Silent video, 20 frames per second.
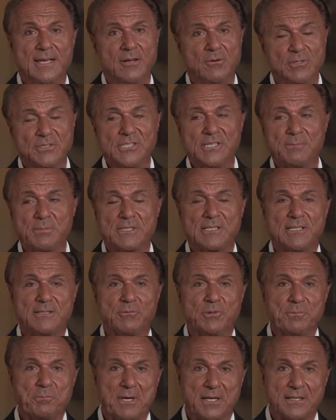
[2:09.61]
Well, typically
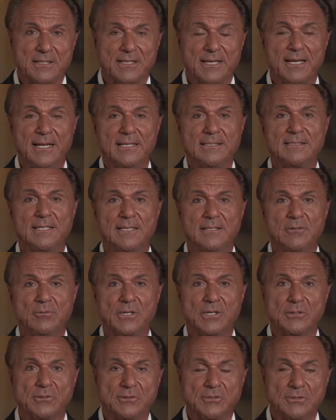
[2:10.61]
we medicate,
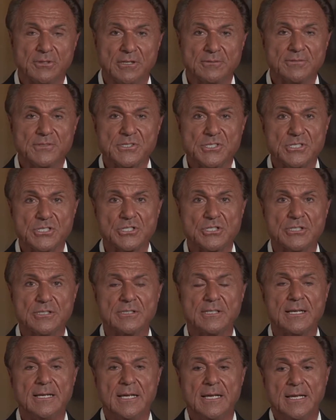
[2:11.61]
we go to our
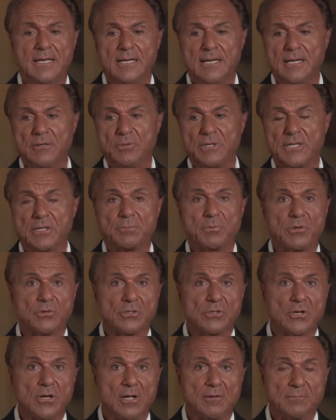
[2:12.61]
physician, and we get a
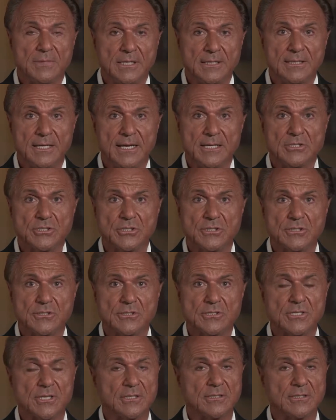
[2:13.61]
protocol of medications.